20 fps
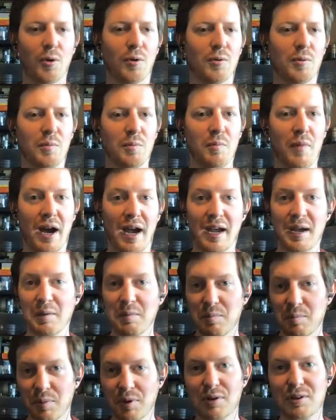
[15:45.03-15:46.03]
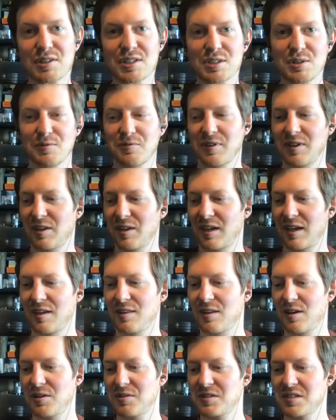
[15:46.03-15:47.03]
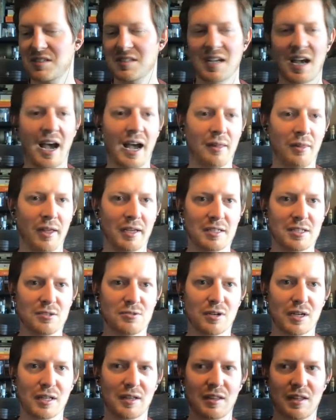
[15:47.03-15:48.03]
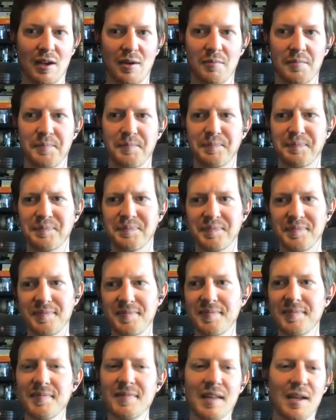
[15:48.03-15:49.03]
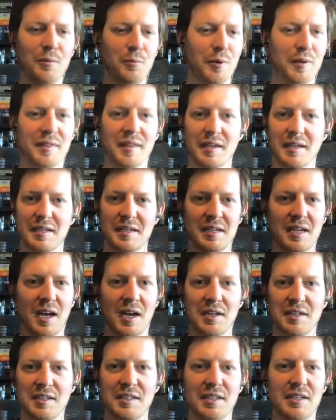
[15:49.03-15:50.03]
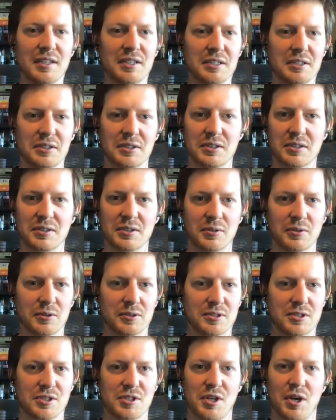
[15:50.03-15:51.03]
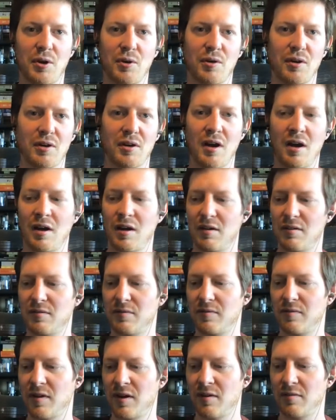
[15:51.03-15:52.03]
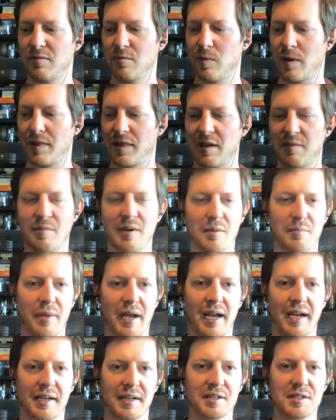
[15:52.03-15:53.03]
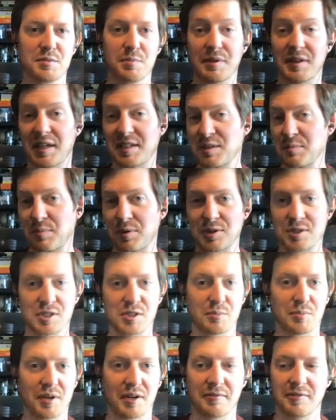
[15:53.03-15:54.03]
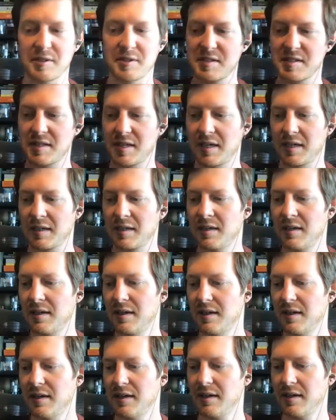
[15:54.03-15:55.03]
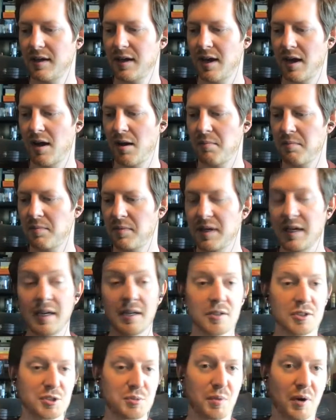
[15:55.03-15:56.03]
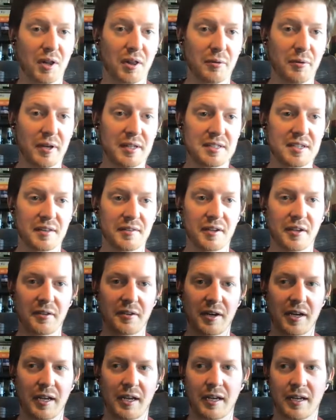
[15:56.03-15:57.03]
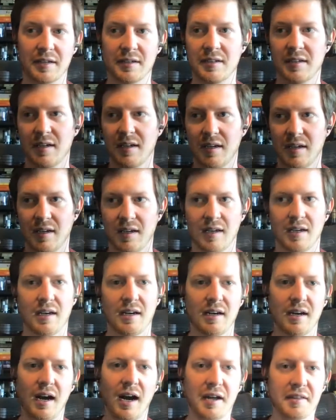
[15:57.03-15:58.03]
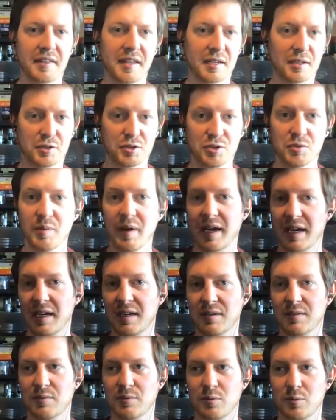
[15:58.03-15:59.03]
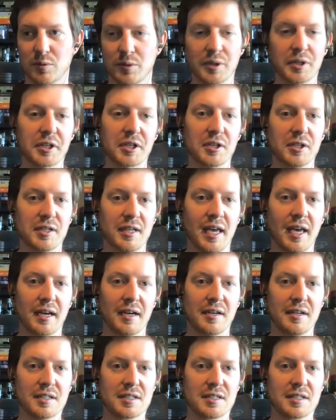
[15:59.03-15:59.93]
my personal feeling on those is I like to drink them within a year or so of when they've been packaged, but that's a personal preference thing. English barley wines, on the other hand, I think do make really good candidates